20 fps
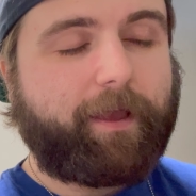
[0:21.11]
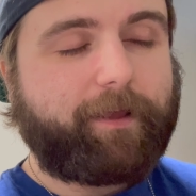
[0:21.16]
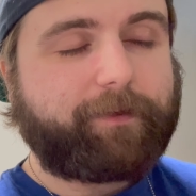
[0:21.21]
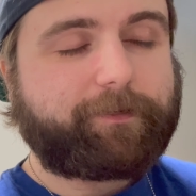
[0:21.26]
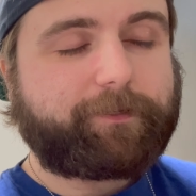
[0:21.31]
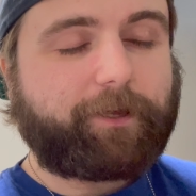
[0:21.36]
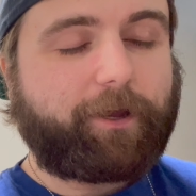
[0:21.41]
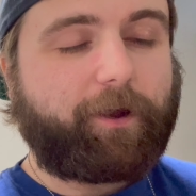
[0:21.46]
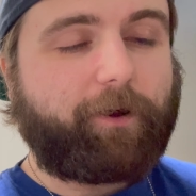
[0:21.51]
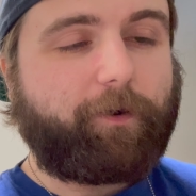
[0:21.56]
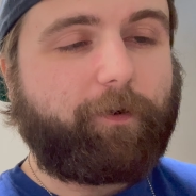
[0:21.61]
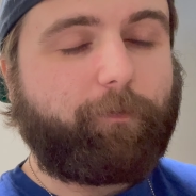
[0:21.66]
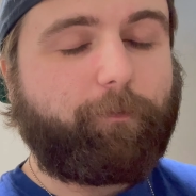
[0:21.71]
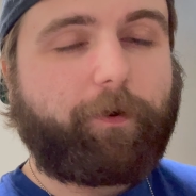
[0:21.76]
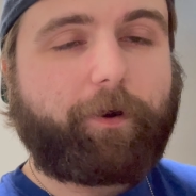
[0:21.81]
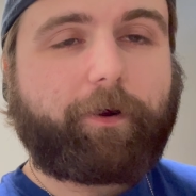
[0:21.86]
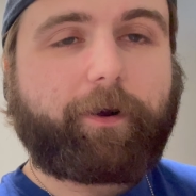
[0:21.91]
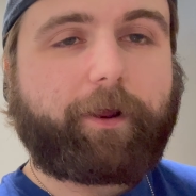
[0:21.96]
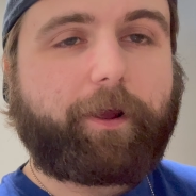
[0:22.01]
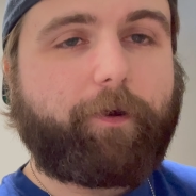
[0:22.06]
So
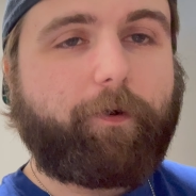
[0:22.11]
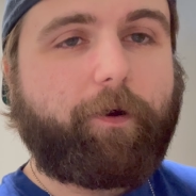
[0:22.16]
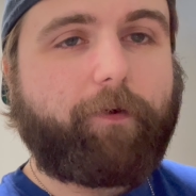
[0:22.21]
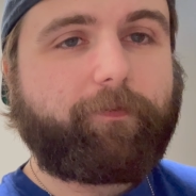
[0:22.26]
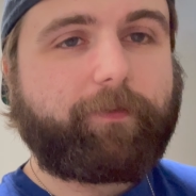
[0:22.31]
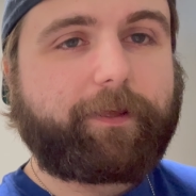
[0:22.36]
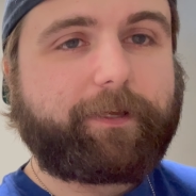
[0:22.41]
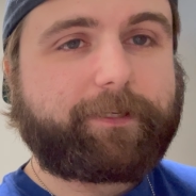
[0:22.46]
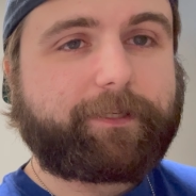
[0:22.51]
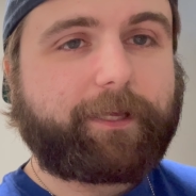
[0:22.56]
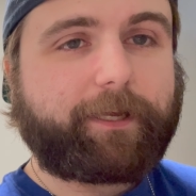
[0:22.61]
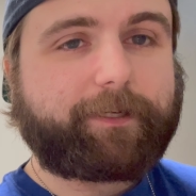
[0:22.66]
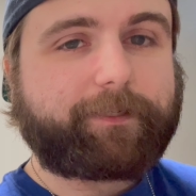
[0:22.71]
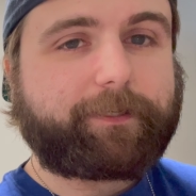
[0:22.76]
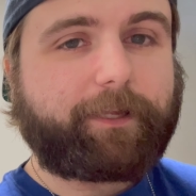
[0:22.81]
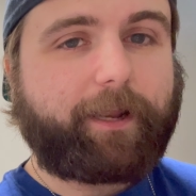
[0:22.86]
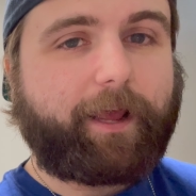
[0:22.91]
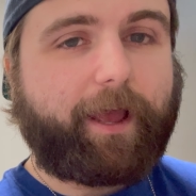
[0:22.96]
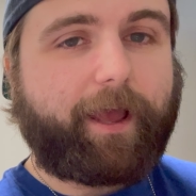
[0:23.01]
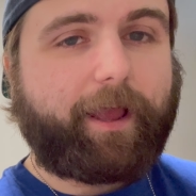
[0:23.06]
we're going to go over these things
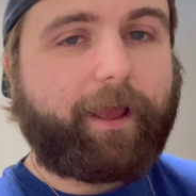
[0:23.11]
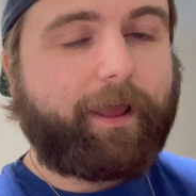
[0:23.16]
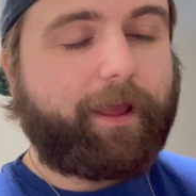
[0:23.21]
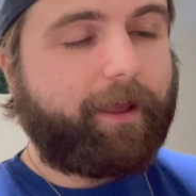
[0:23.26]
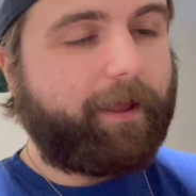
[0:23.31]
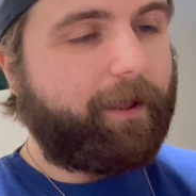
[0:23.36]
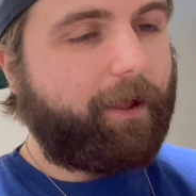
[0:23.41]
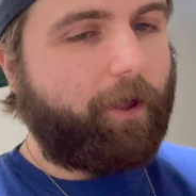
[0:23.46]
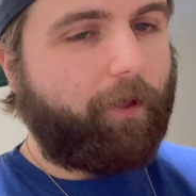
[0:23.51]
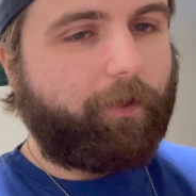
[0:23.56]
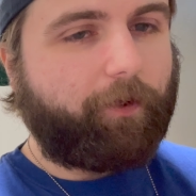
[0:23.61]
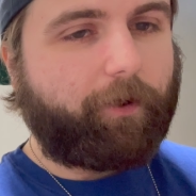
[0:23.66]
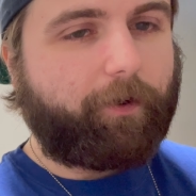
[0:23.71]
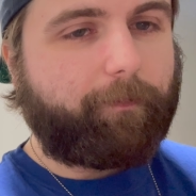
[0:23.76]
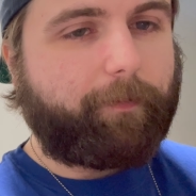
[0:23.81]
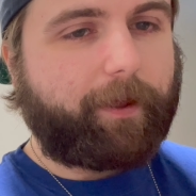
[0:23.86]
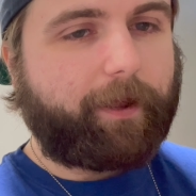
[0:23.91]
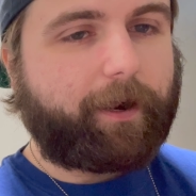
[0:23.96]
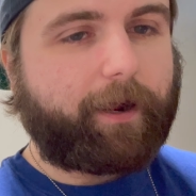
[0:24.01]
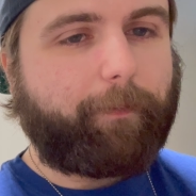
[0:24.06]
today. Only going to
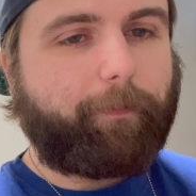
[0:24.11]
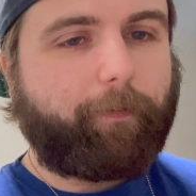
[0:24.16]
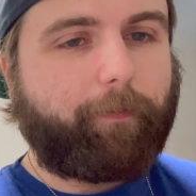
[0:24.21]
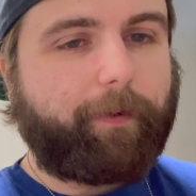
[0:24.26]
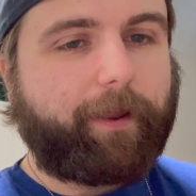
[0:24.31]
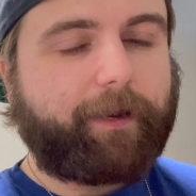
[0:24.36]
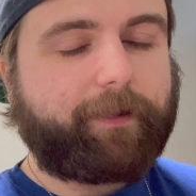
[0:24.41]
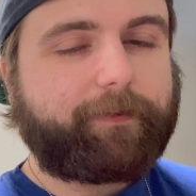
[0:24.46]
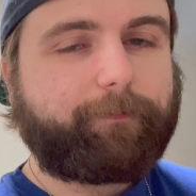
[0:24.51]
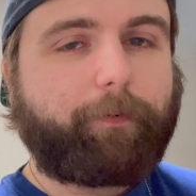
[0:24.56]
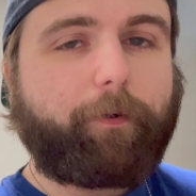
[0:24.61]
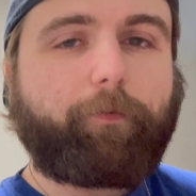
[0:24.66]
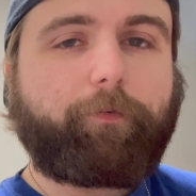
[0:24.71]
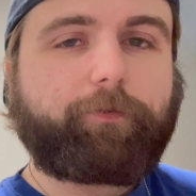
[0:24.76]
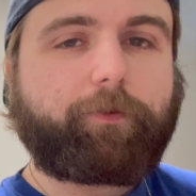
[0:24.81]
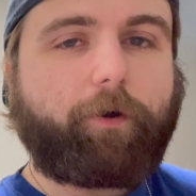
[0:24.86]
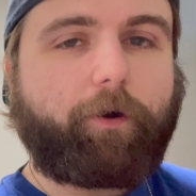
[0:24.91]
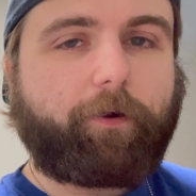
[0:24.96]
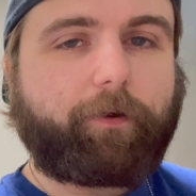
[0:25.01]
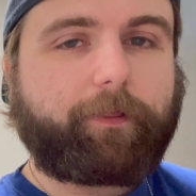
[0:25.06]
be a couple minutes, but we'll
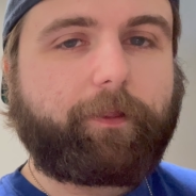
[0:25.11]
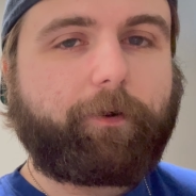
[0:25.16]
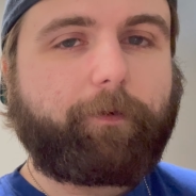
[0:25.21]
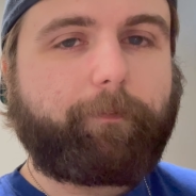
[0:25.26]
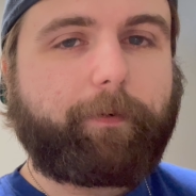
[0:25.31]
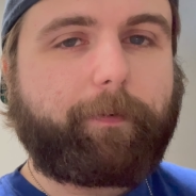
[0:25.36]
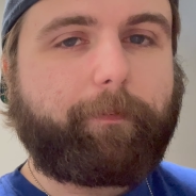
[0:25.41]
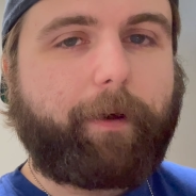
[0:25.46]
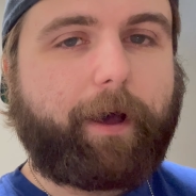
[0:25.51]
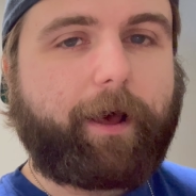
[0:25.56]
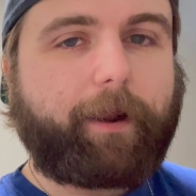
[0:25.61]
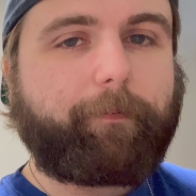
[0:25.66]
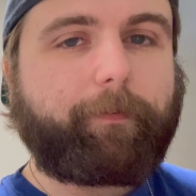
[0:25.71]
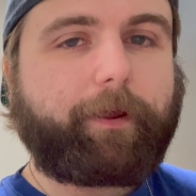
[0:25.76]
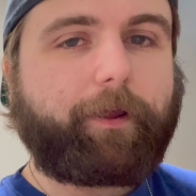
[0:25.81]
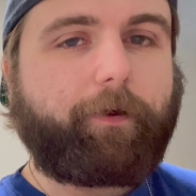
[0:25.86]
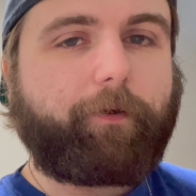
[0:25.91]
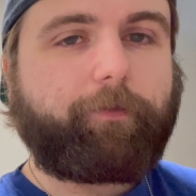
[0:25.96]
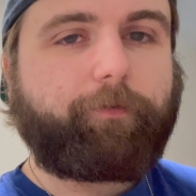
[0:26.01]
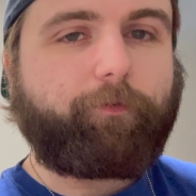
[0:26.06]
talk a little bit about them
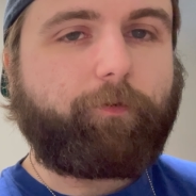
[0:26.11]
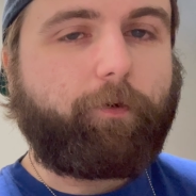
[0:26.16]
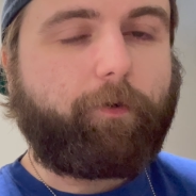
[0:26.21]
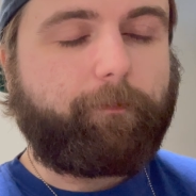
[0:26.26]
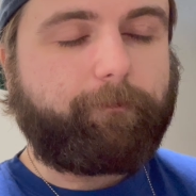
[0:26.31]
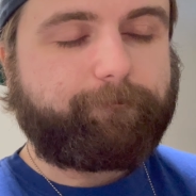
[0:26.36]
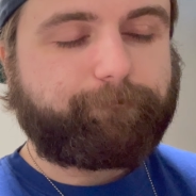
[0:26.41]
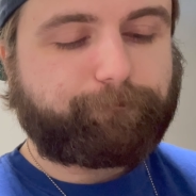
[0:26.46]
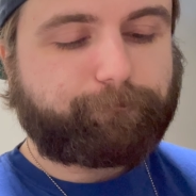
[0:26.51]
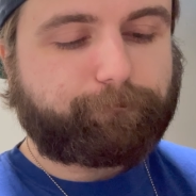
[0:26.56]
and go through them.